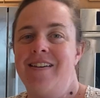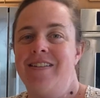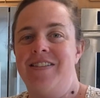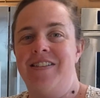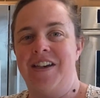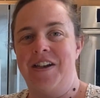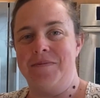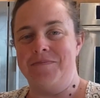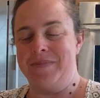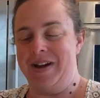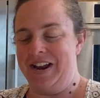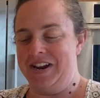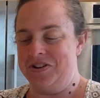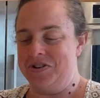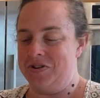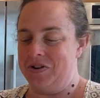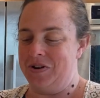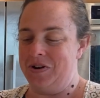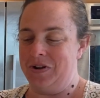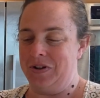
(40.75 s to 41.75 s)
that my
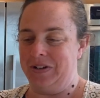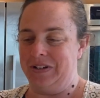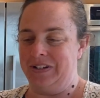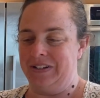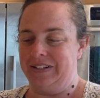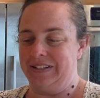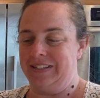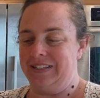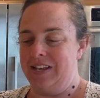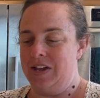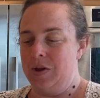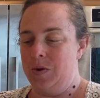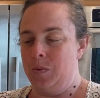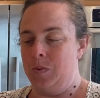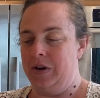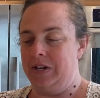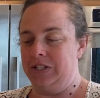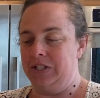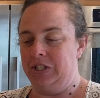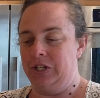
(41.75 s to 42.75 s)
girls
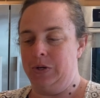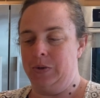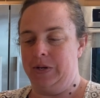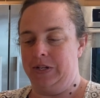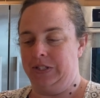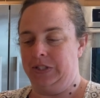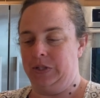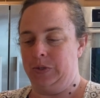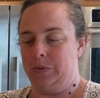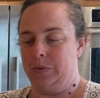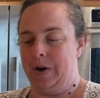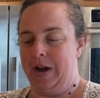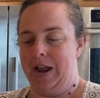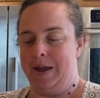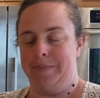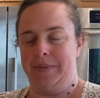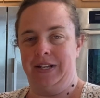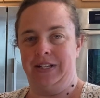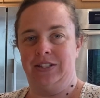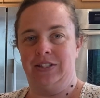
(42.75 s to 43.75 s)
went to a
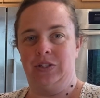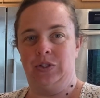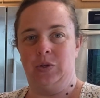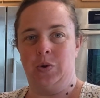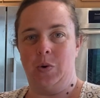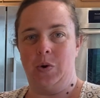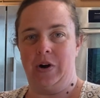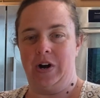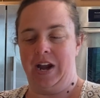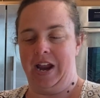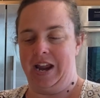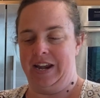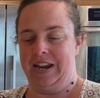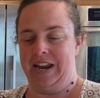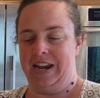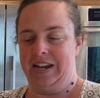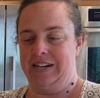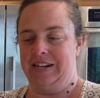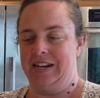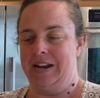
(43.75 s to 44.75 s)
ceramic store and
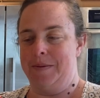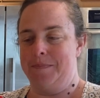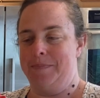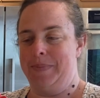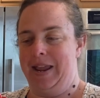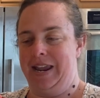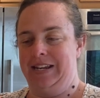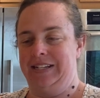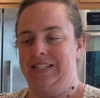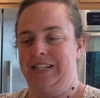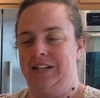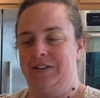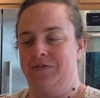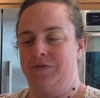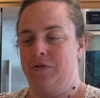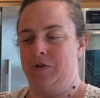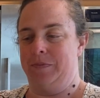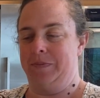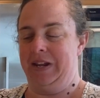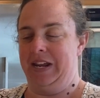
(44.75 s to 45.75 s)
ended up painting
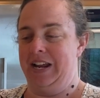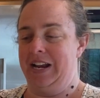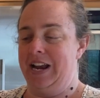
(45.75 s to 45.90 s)
for me.